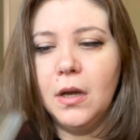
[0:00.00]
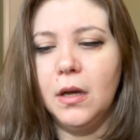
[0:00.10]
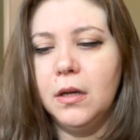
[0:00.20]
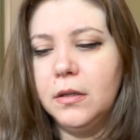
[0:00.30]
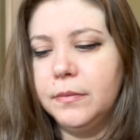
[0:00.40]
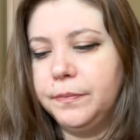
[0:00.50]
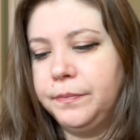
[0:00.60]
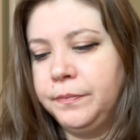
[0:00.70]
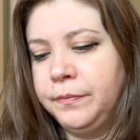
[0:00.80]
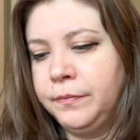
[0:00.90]

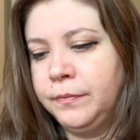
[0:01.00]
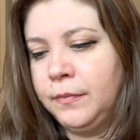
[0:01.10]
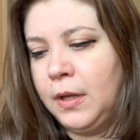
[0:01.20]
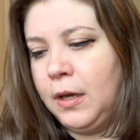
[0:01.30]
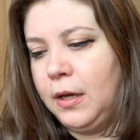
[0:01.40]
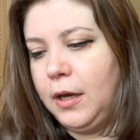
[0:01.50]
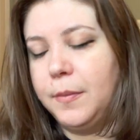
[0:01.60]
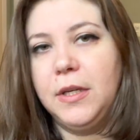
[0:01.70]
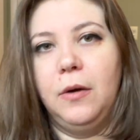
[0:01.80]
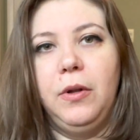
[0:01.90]

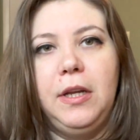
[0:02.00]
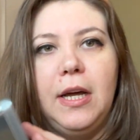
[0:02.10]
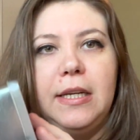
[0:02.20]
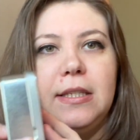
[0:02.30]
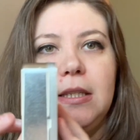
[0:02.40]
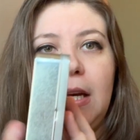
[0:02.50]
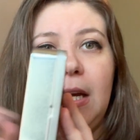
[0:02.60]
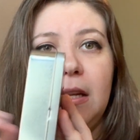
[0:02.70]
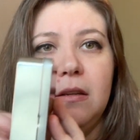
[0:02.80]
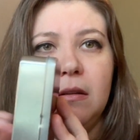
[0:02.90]
Comes in a really nice
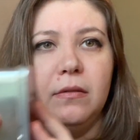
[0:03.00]
tin